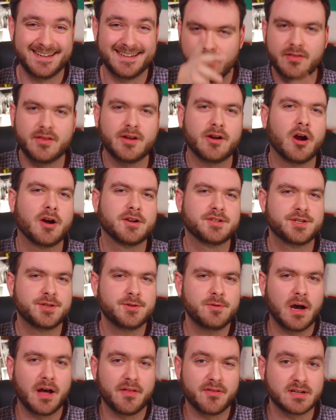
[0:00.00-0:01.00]
There are
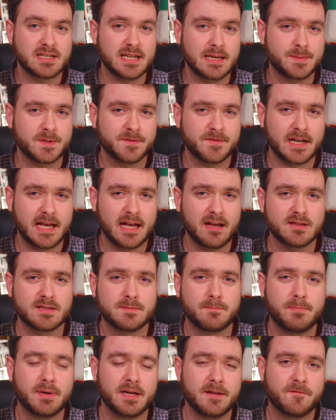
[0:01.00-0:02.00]
2 other types of accounts,
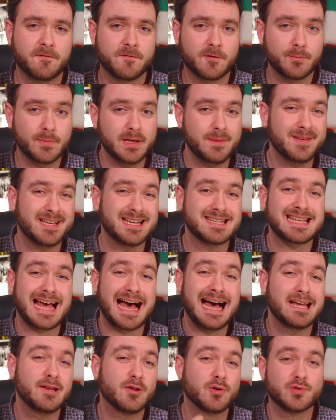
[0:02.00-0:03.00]
but for me, because
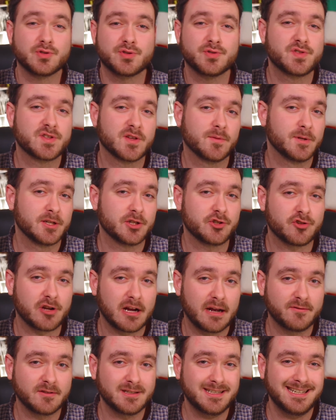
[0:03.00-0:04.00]
I don't do so much
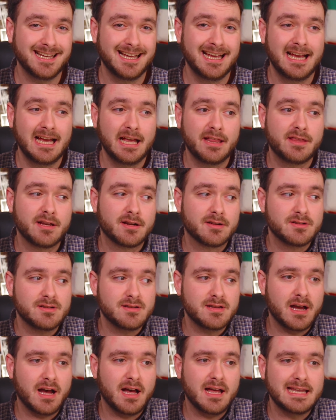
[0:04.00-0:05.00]
traveling, they're
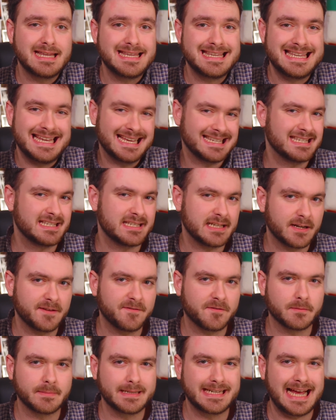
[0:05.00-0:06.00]
not necessary
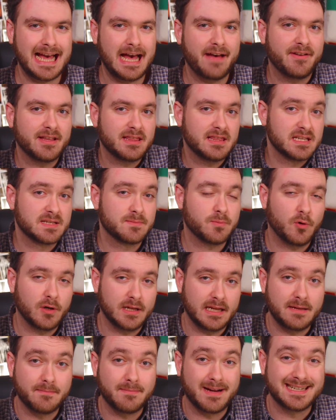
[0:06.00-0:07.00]
for me to have at this
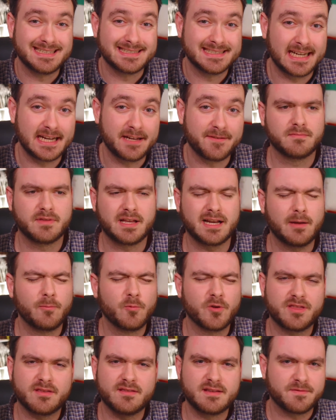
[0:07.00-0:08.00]
point in my life. They come
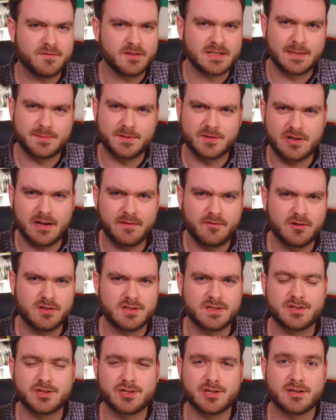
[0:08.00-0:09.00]
with different types of
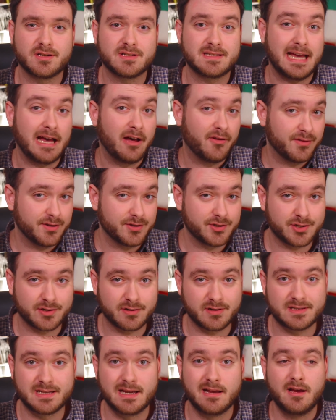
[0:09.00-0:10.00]
traveler's insurance, health
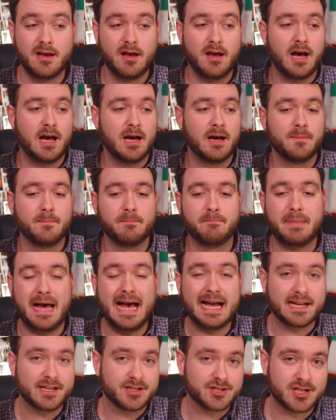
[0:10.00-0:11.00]
insurance,
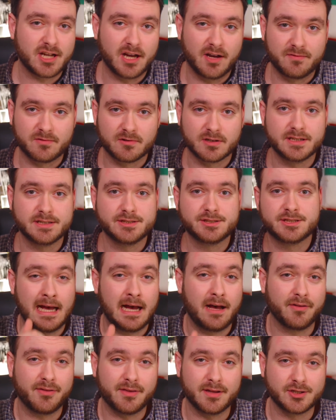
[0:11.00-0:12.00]
baggage coverage,
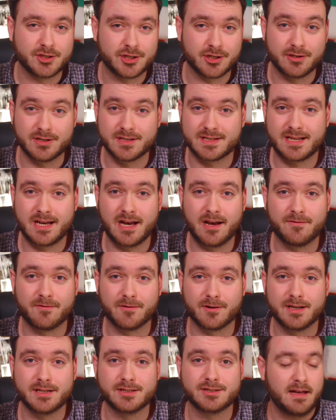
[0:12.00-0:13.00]
health insurance
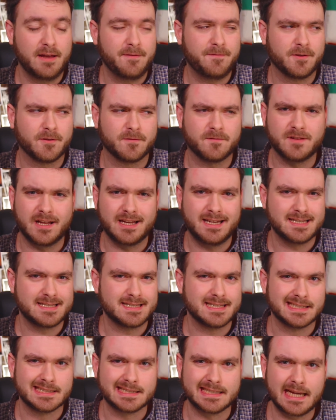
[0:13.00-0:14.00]
coverage, if your flight is
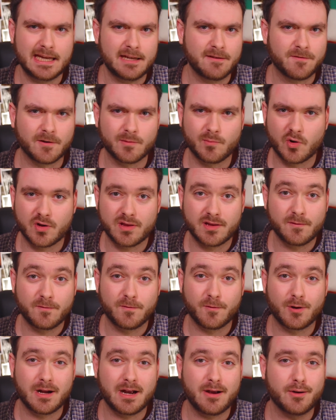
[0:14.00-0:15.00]
delayed for more than
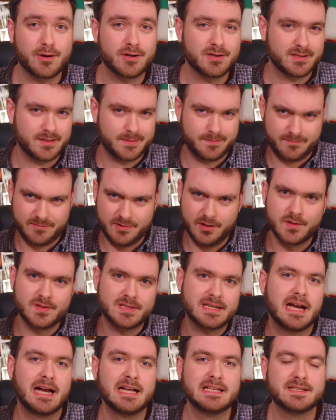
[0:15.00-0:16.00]
4 hours,
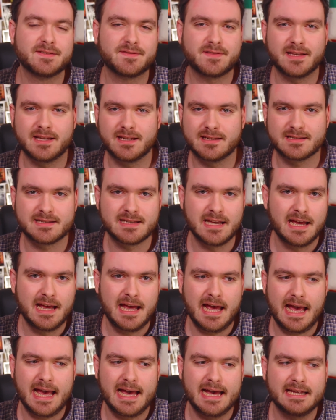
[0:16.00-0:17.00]
those kinds of things.
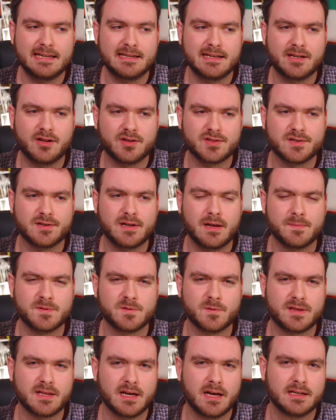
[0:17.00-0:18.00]
And it also
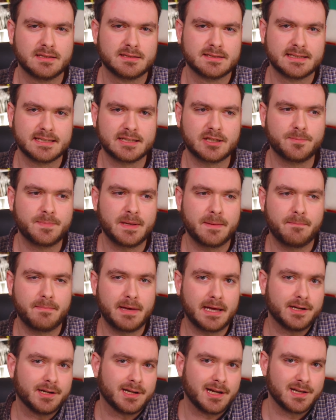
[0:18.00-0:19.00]
comes with a little bit
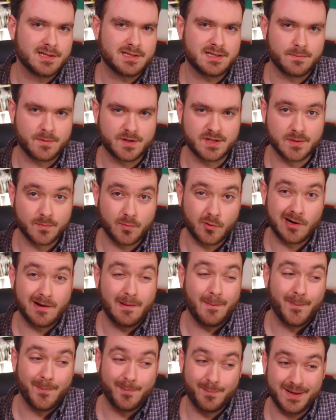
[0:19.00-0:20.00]
better customer
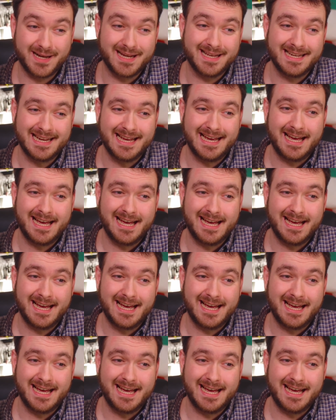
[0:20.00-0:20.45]
support. But